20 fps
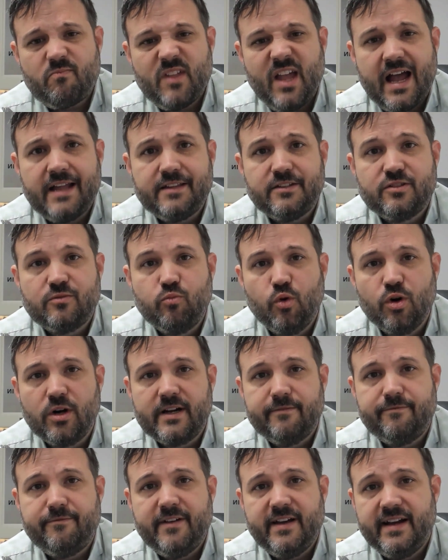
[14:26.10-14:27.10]
I'd work
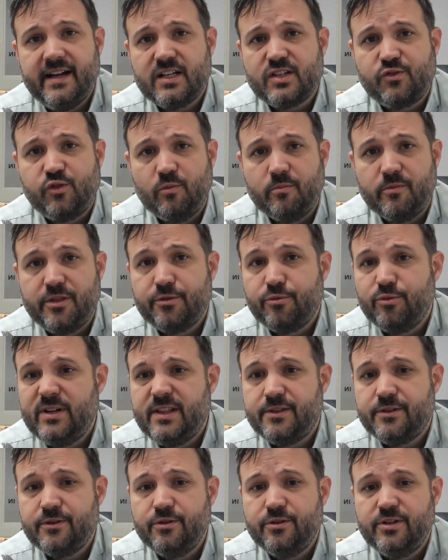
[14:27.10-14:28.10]
at FedEx from
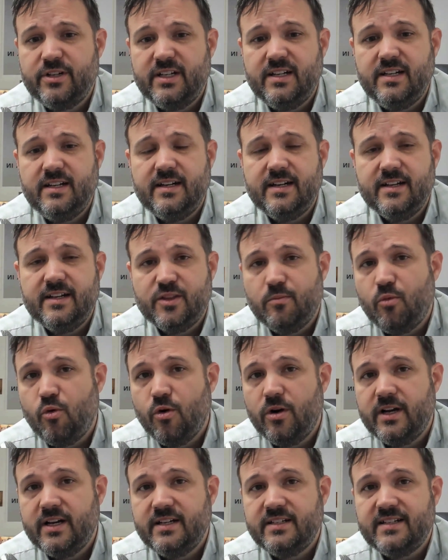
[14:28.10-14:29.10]
3:30 in the
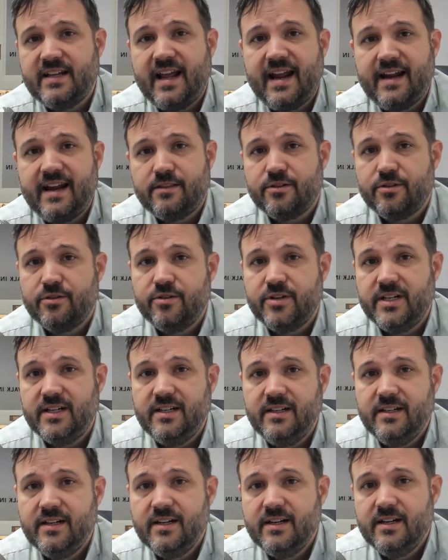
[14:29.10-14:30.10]
morning to
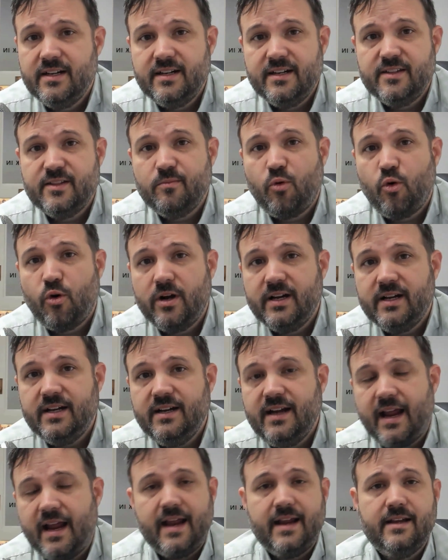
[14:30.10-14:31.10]
8:30 in the morning,
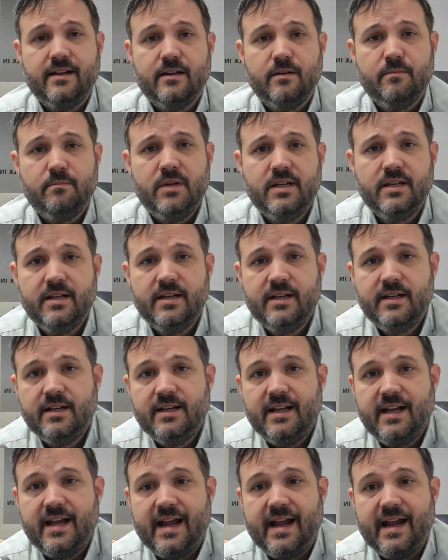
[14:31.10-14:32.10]
a.m.,
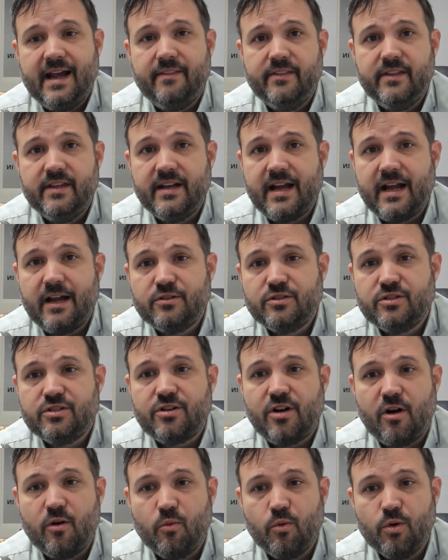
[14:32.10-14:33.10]
and then I'd
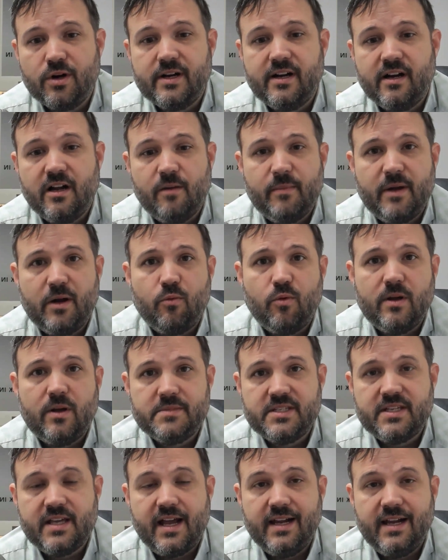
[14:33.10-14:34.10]
start working on my
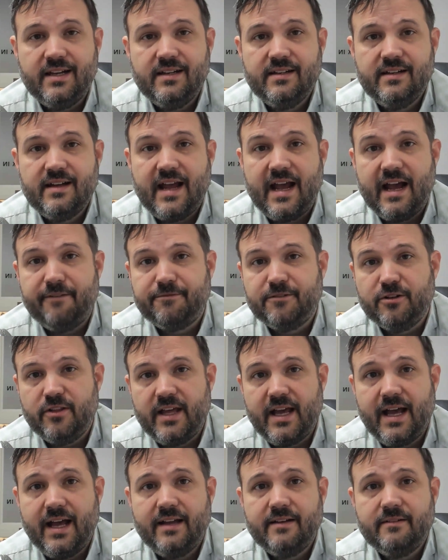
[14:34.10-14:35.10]
website after
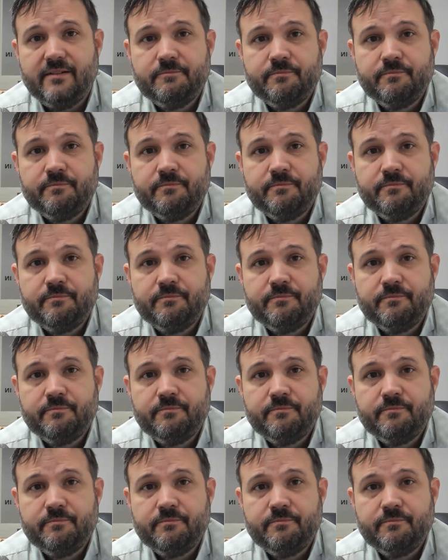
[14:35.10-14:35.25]
that.